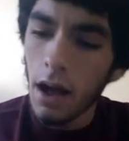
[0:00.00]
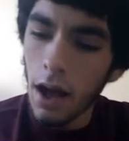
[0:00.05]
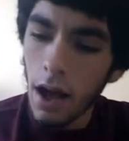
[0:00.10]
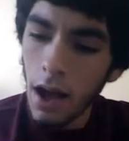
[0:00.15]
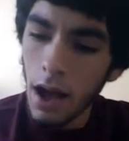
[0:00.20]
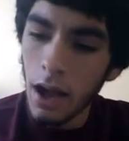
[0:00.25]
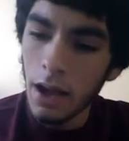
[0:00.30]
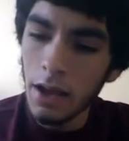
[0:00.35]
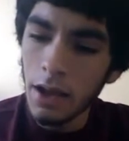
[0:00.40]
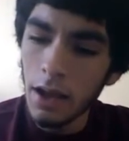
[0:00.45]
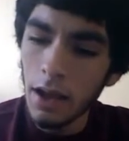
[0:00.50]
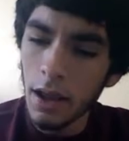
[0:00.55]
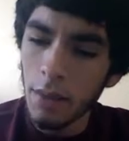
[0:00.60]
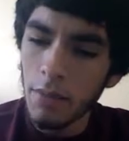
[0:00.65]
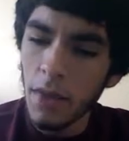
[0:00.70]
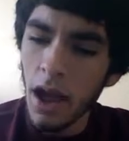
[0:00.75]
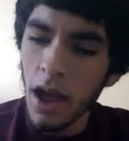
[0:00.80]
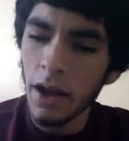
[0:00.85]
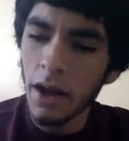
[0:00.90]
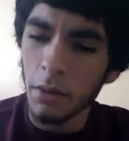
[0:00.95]
I
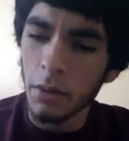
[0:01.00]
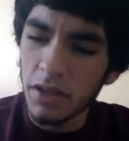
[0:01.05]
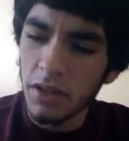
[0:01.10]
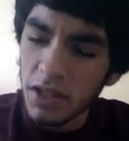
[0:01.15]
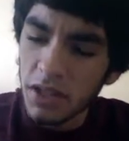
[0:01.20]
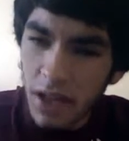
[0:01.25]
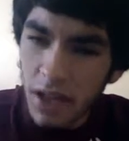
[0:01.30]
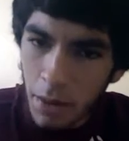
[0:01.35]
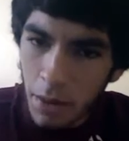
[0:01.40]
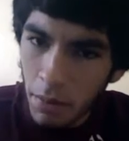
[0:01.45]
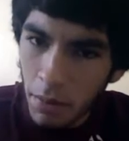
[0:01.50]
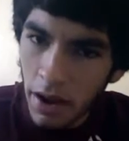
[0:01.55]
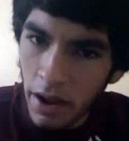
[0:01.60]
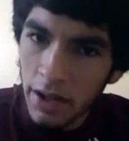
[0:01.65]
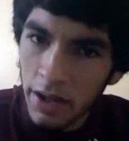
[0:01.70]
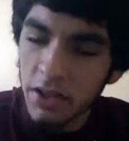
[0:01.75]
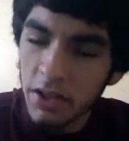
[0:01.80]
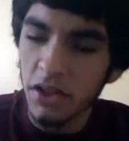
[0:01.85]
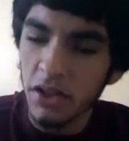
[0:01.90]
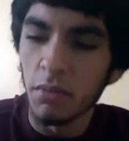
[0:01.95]
am not upset by
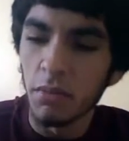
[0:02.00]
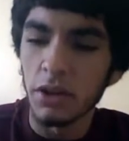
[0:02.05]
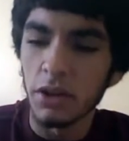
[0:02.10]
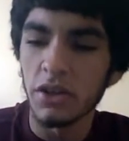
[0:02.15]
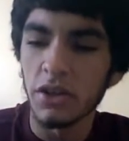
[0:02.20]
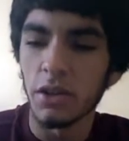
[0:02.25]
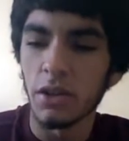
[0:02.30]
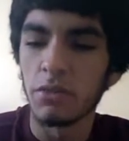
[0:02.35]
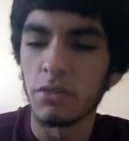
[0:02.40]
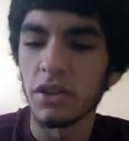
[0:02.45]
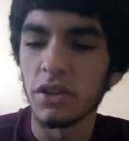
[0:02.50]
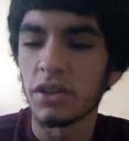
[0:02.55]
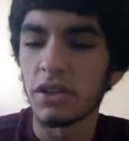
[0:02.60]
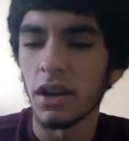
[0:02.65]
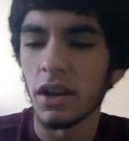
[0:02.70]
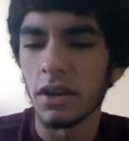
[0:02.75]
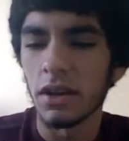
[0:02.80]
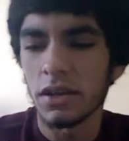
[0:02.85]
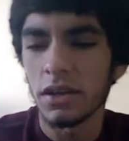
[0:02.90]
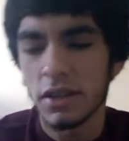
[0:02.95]
it so much as I'm just
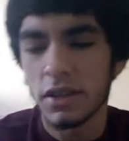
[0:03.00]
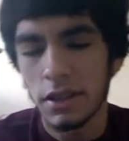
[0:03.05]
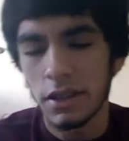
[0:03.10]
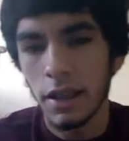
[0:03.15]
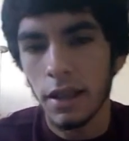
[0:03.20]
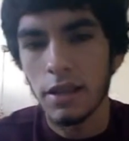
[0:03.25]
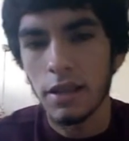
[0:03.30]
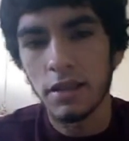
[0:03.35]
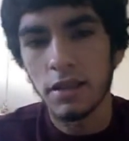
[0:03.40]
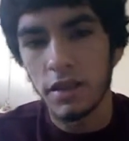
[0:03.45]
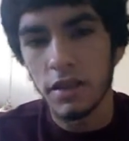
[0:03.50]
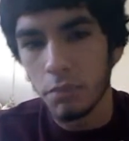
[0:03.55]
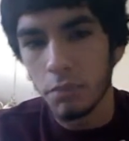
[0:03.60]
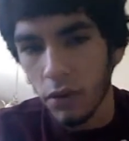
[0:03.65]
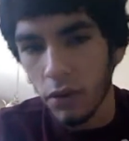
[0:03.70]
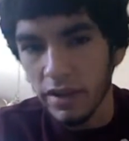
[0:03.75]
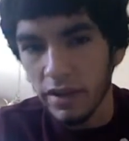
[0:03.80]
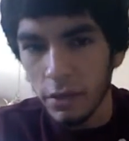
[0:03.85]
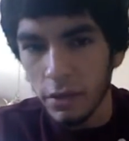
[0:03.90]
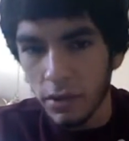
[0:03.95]
slightly
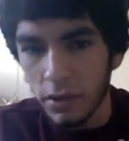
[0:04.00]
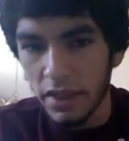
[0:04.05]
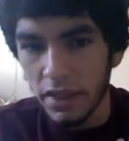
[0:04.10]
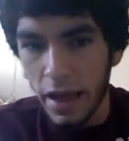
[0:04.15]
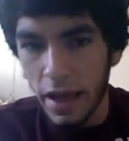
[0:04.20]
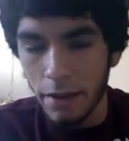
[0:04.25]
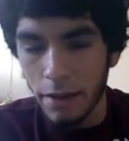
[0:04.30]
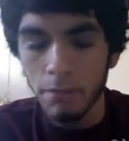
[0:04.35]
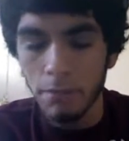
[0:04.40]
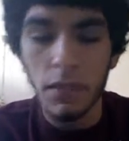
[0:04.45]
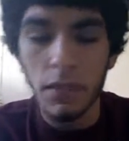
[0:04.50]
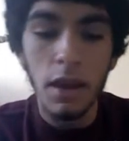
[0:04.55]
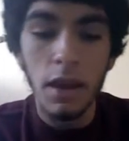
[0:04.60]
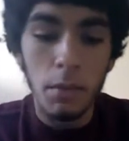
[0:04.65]
disappointed with that.